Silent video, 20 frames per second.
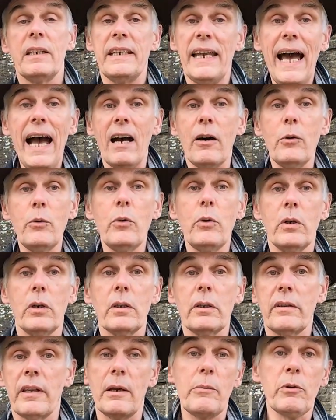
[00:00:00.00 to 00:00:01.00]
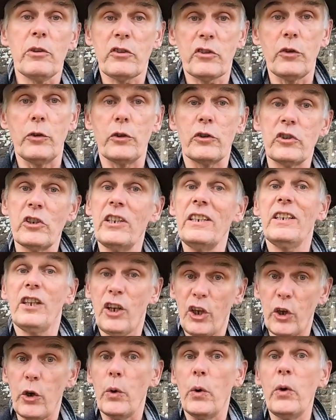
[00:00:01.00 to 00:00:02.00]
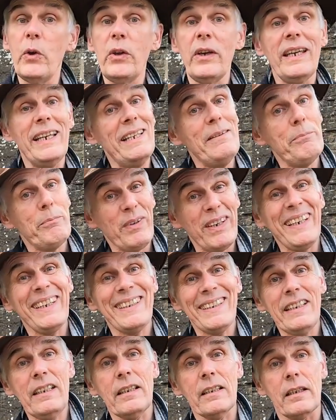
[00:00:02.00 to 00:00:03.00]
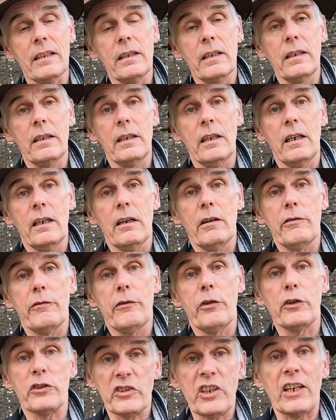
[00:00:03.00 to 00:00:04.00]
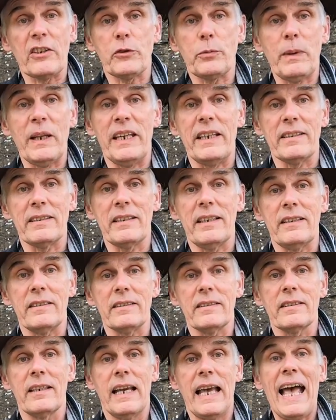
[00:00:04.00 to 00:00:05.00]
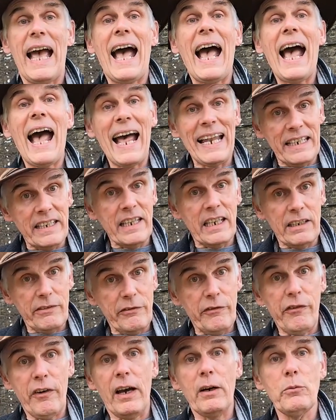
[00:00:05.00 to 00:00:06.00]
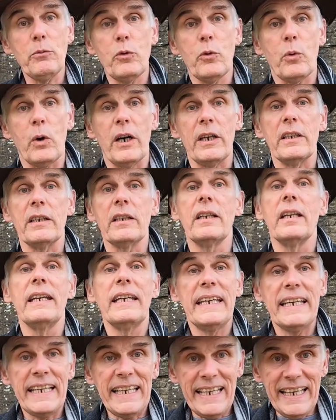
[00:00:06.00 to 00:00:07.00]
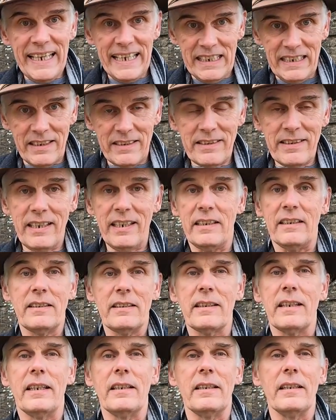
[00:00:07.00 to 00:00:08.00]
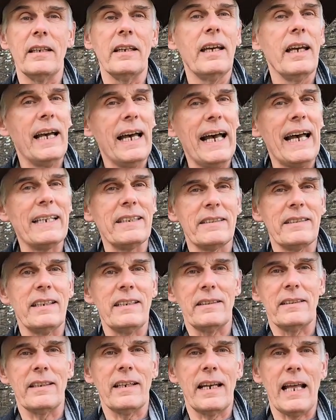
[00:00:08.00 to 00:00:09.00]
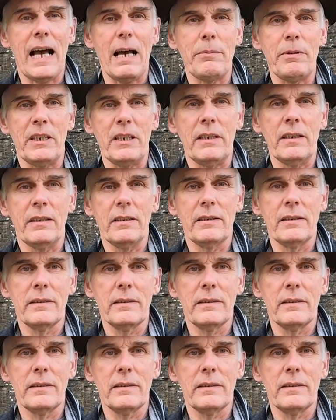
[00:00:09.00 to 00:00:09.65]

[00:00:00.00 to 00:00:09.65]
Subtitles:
Now they were searching here in Britain for such places, and they found one in Tintern and Tintern Abbey.